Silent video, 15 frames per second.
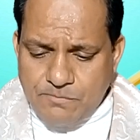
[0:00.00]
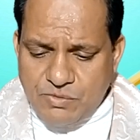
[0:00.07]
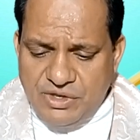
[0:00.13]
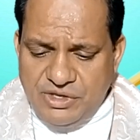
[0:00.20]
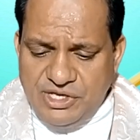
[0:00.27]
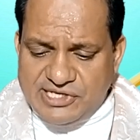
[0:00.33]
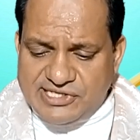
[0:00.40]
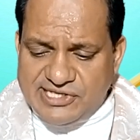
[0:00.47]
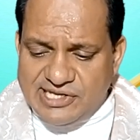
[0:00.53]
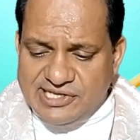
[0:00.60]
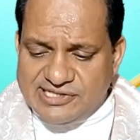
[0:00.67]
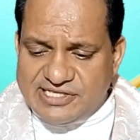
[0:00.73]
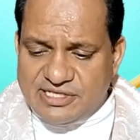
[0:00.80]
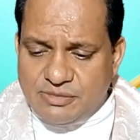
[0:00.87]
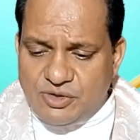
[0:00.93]
he
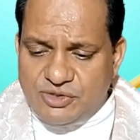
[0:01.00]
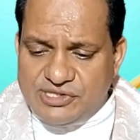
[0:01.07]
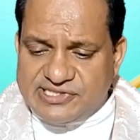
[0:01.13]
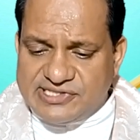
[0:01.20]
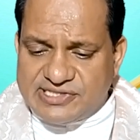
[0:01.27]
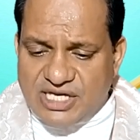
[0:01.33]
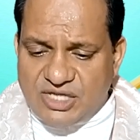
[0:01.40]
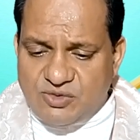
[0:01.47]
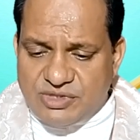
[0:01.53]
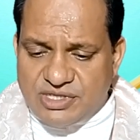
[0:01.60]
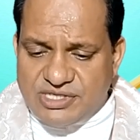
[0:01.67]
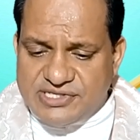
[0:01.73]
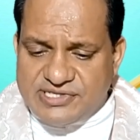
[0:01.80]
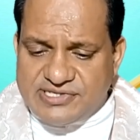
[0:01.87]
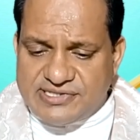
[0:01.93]
tells about his
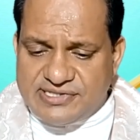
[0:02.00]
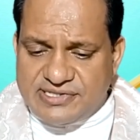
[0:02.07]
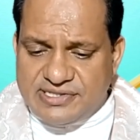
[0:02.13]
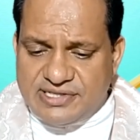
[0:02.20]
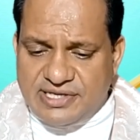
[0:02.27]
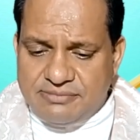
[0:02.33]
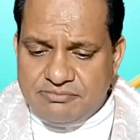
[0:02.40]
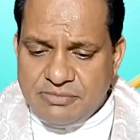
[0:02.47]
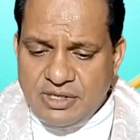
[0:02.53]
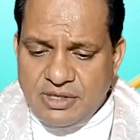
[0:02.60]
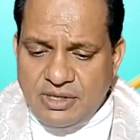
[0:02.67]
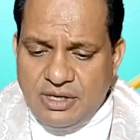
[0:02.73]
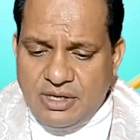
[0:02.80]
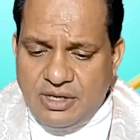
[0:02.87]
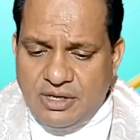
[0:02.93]
conversion
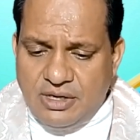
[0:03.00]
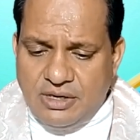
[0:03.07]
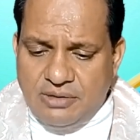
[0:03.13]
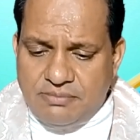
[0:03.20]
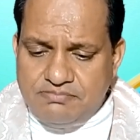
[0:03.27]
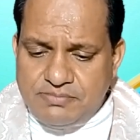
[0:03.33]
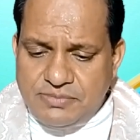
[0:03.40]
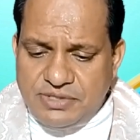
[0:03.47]
uh,